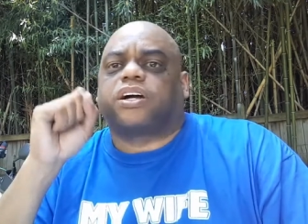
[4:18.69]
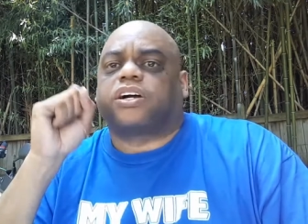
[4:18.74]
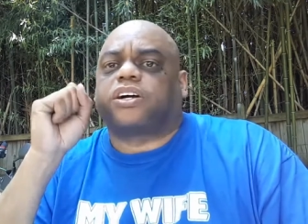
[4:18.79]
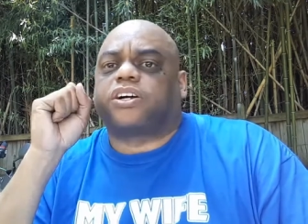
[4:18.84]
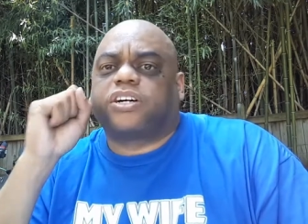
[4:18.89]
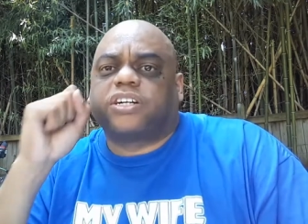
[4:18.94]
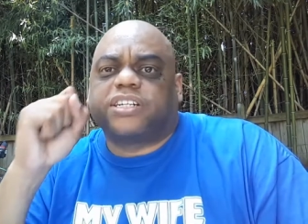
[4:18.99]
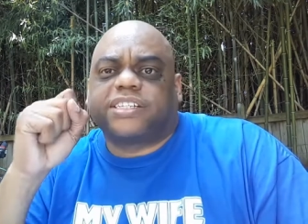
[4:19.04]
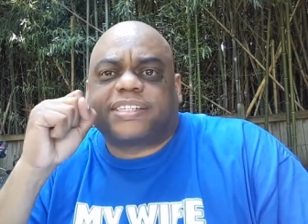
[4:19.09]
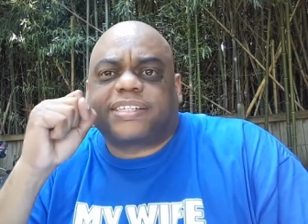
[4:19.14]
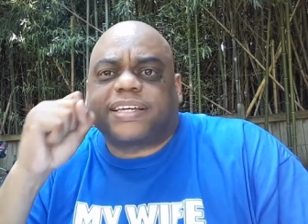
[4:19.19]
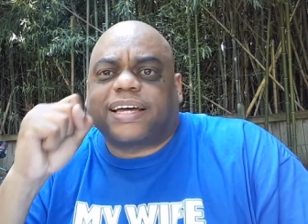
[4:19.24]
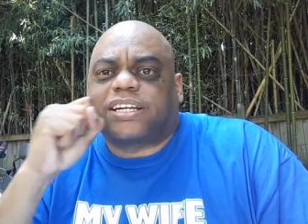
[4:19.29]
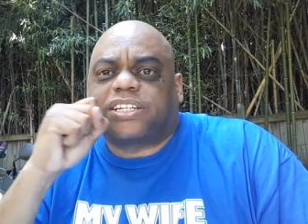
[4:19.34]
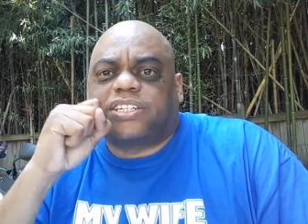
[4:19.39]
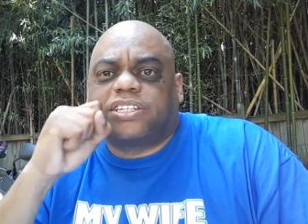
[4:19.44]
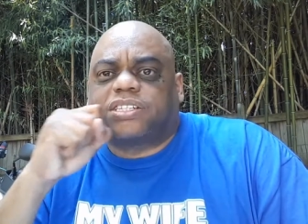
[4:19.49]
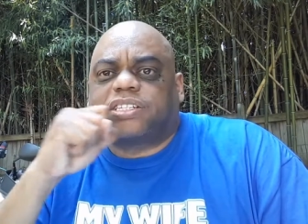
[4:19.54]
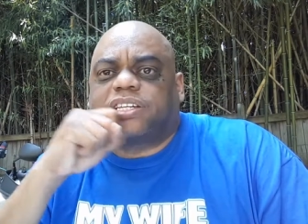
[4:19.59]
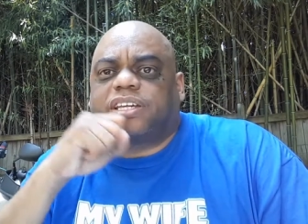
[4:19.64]
good
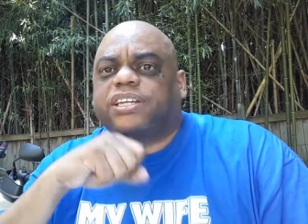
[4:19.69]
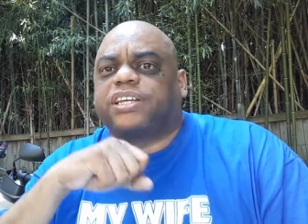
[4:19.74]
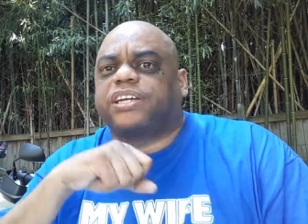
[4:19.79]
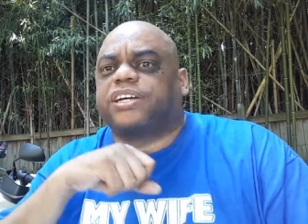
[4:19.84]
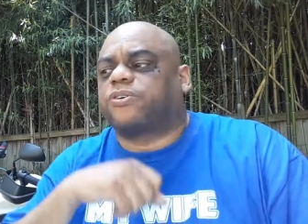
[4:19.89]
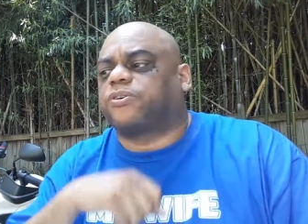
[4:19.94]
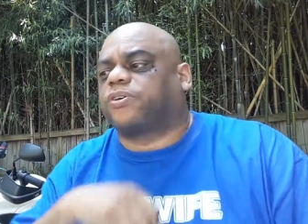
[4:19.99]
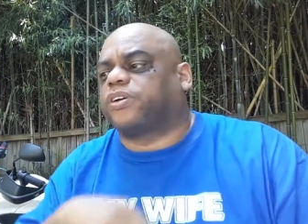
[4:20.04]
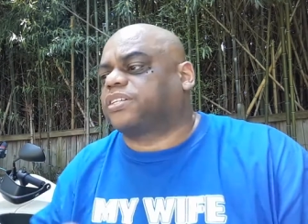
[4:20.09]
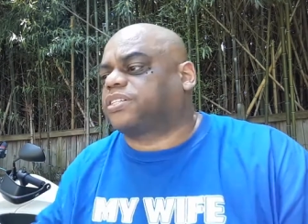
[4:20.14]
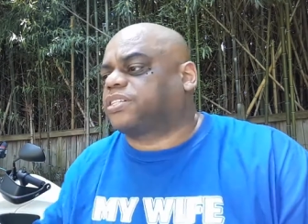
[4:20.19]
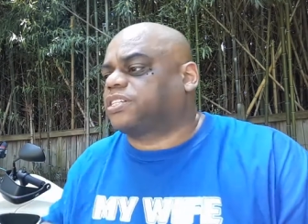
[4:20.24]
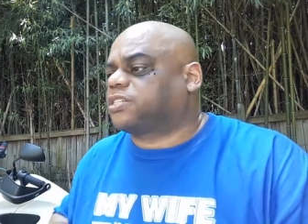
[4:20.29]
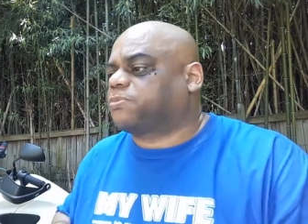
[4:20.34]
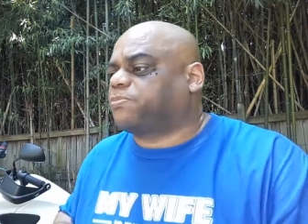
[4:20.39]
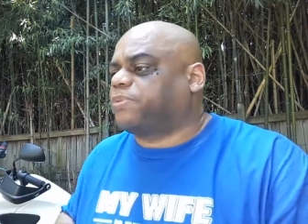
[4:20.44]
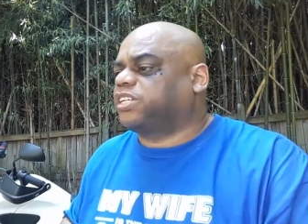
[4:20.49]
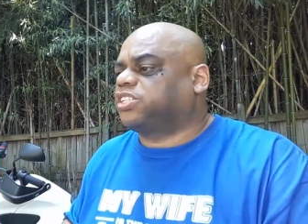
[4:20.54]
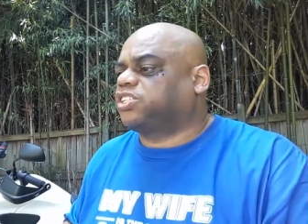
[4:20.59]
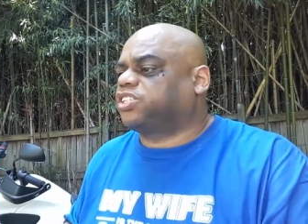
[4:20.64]
sections in there on the
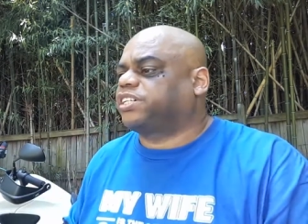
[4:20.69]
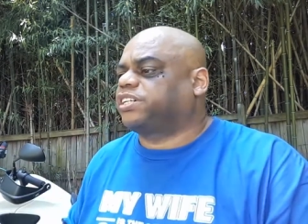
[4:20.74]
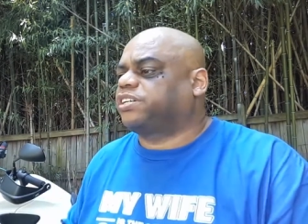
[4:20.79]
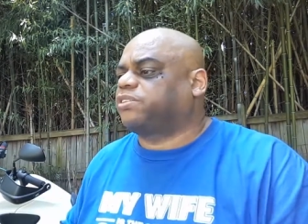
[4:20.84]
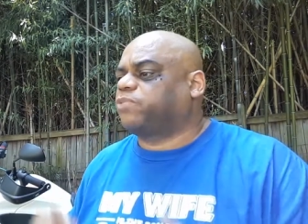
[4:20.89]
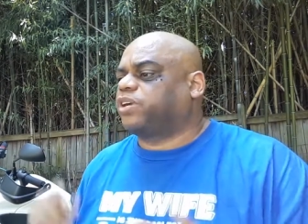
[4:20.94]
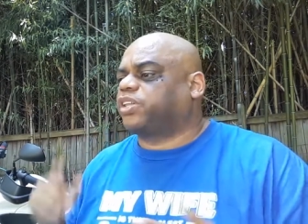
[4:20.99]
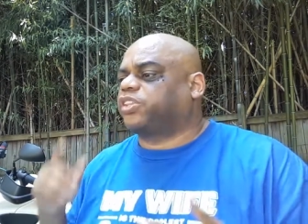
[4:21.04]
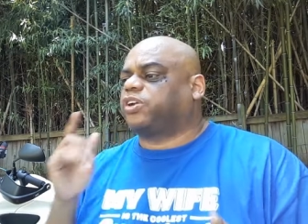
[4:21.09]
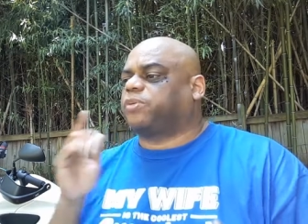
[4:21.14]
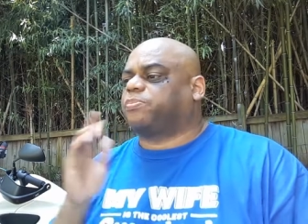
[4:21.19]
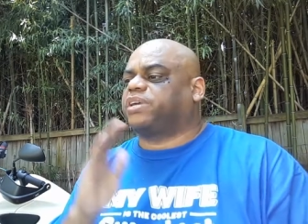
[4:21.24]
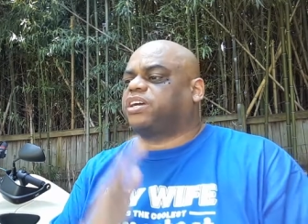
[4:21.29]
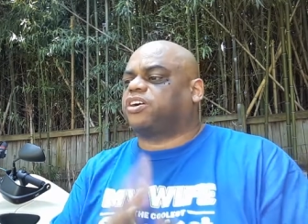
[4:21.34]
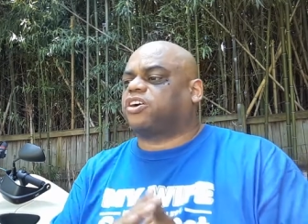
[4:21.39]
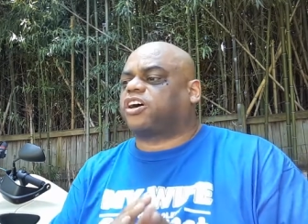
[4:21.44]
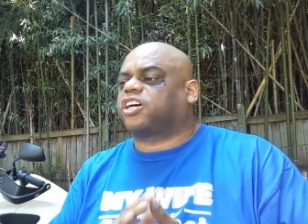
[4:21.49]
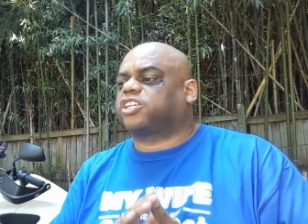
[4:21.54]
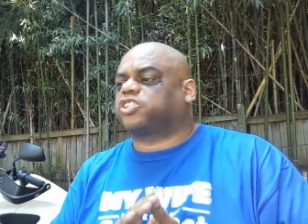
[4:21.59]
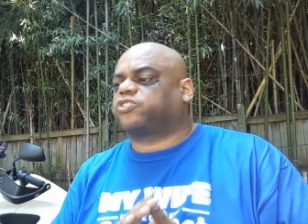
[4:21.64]
suspension, whether it be
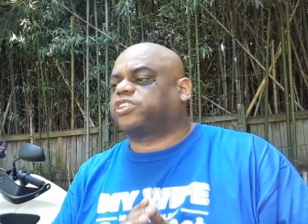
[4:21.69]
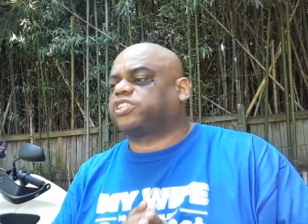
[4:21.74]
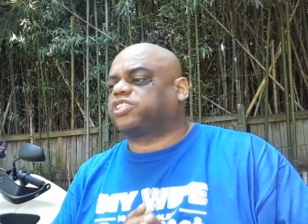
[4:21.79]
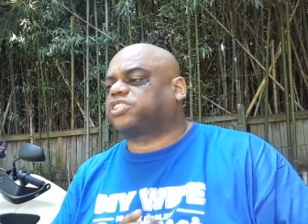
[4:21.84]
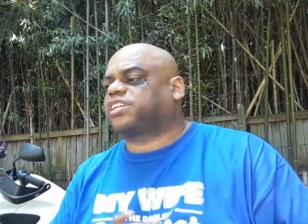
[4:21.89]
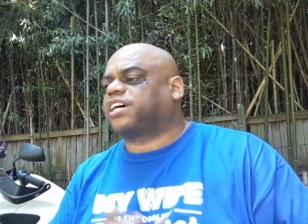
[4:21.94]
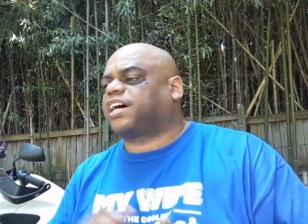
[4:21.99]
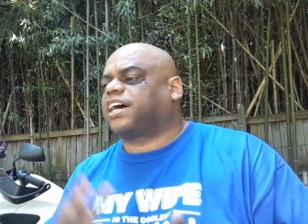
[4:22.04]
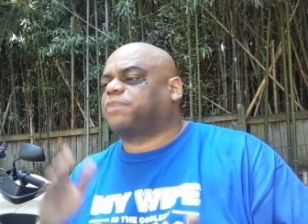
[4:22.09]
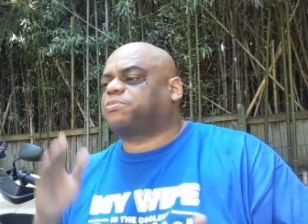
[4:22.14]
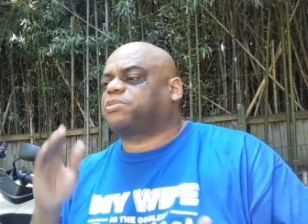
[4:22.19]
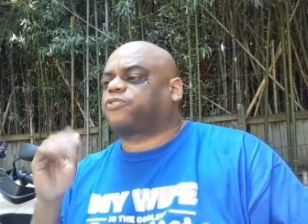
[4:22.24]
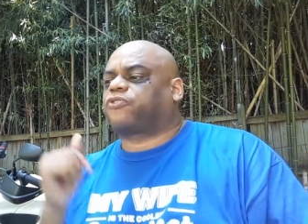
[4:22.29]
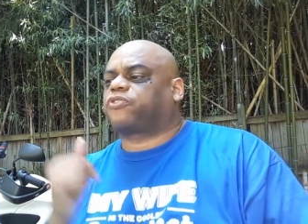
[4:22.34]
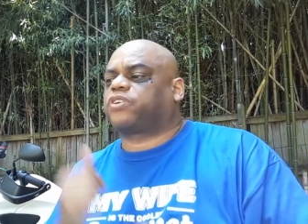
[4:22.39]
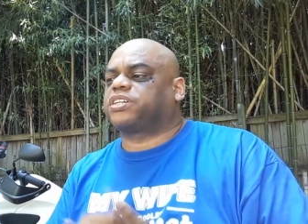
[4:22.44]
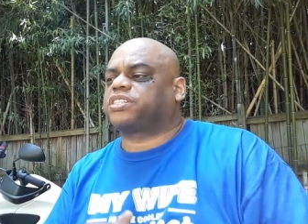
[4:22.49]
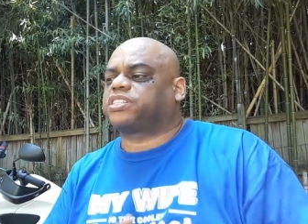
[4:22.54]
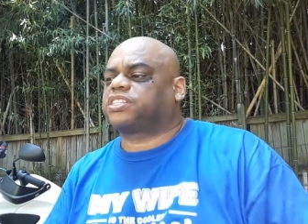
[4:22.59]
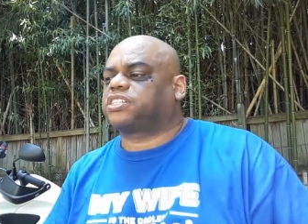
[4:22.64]
cartridge types,
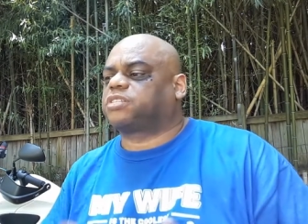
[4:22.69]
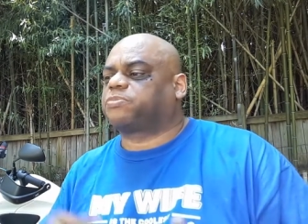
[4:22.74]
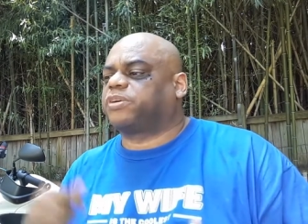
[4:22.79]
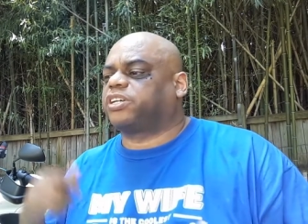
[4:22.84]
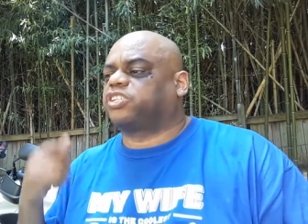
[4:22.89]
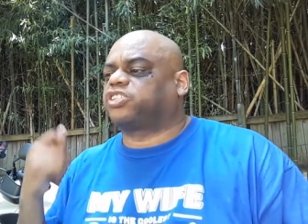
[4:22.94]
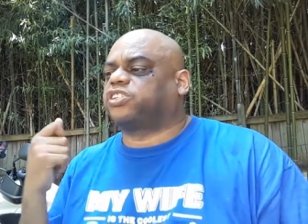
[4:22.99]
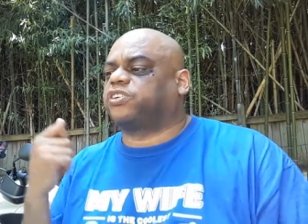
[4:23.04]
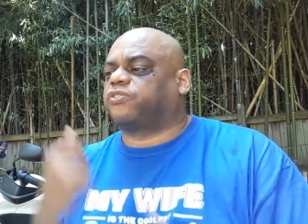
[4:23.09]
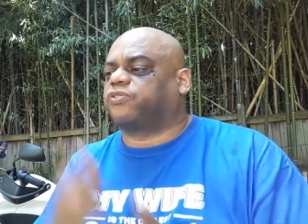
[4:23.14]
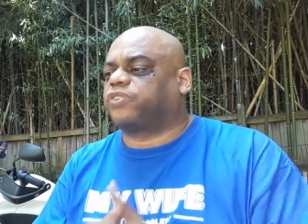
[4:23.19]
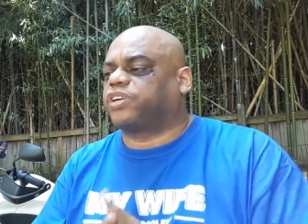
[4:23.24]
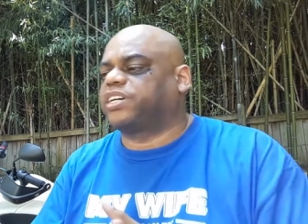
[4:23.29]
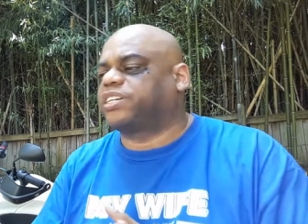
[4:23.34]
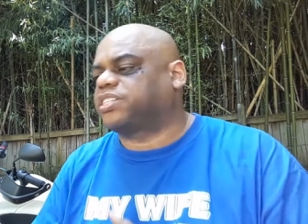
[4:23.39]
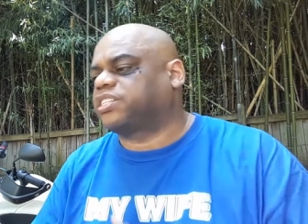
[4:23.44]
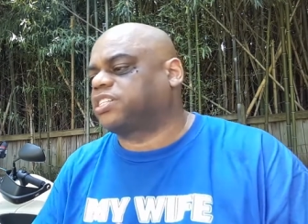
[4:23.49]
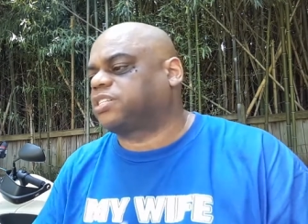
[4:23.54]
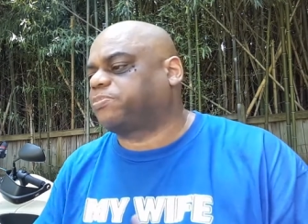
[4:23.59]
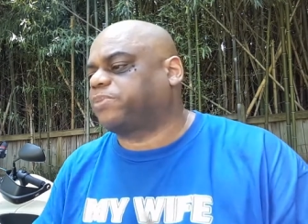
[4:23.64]
front suspension, rear
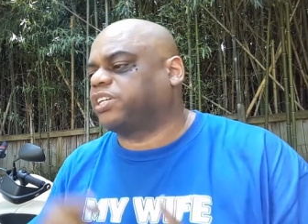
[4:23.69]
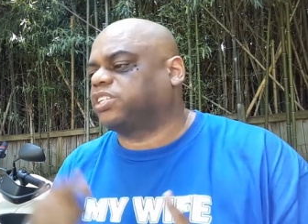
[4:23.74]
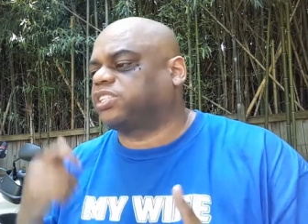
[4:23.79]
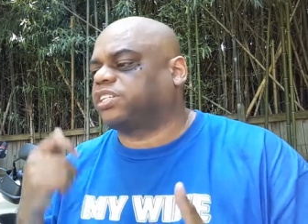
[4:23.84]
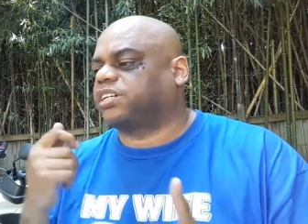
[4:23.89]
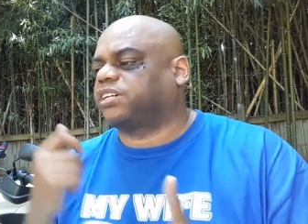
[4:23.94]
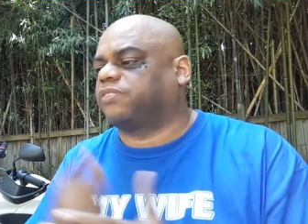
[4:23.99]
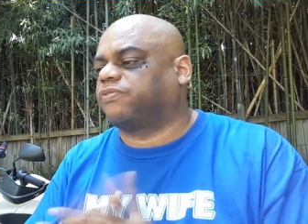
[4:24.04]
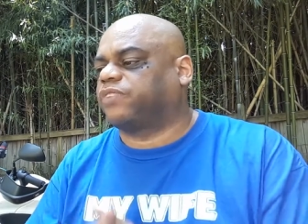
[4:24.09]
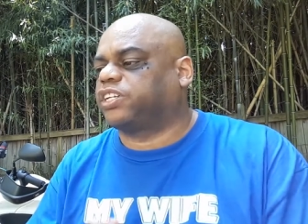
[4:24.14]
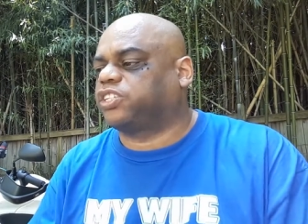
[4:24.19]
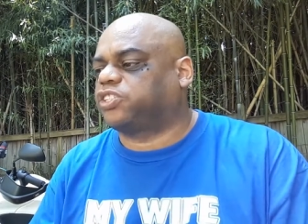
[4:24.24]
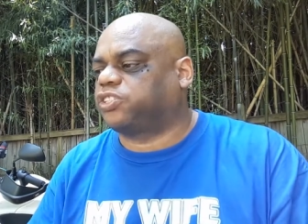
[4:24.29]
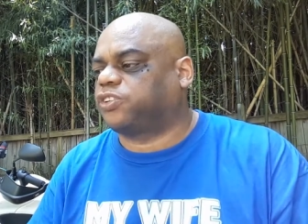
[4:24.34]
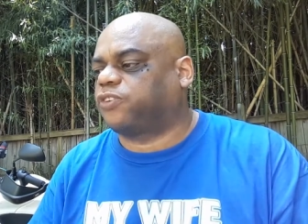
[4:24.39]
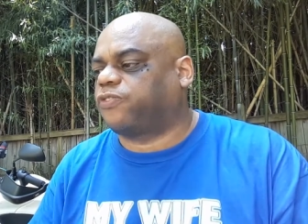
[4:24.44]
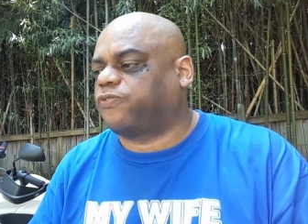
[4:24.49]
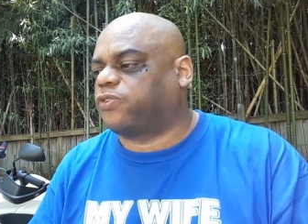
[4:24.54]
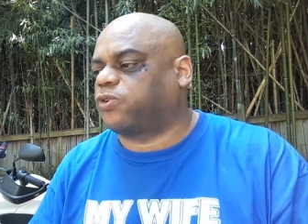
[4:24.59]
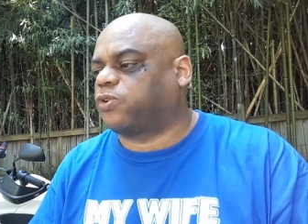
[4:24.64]
suspension,
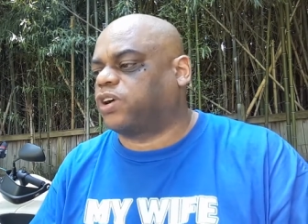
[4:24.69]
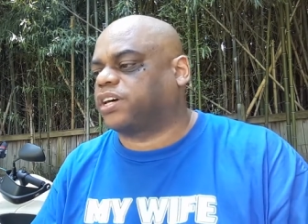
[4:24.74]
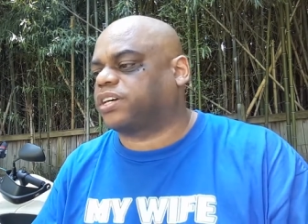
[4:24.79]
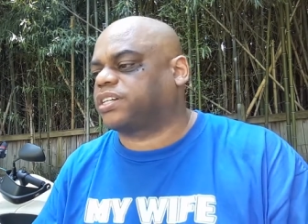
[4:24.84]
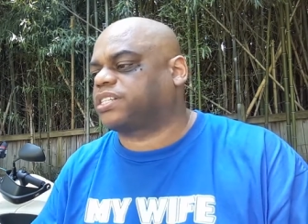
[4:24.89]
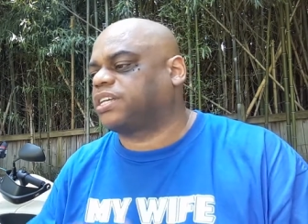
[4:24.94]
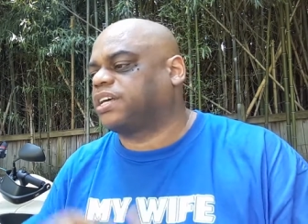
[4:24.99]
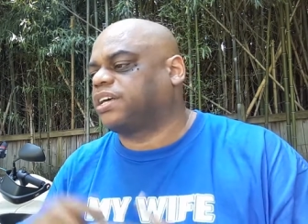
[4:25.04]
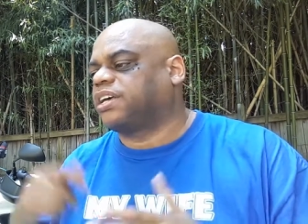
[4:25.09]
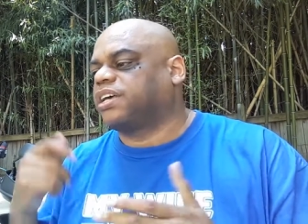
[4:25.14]
conventional forks,